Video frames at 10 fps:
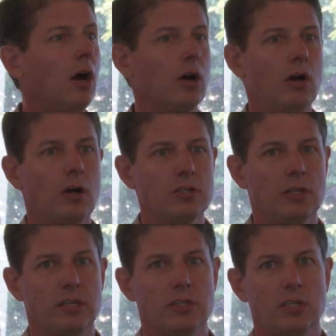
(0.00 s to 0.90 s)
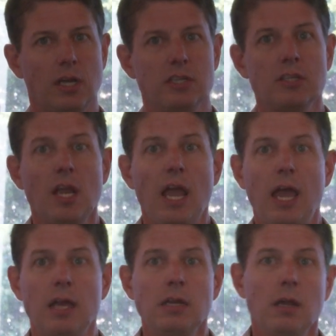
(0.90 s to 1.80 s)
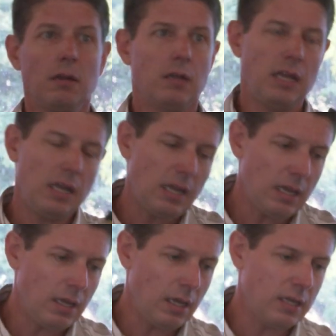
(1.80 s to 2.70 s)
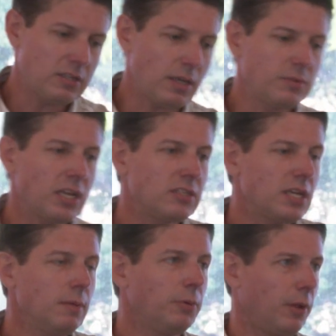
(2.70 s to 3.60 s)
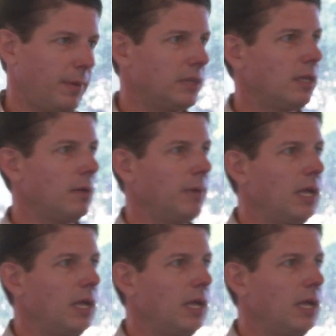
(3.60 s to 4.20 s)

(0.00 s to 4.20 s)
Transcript: our causal insights and in some sense implement them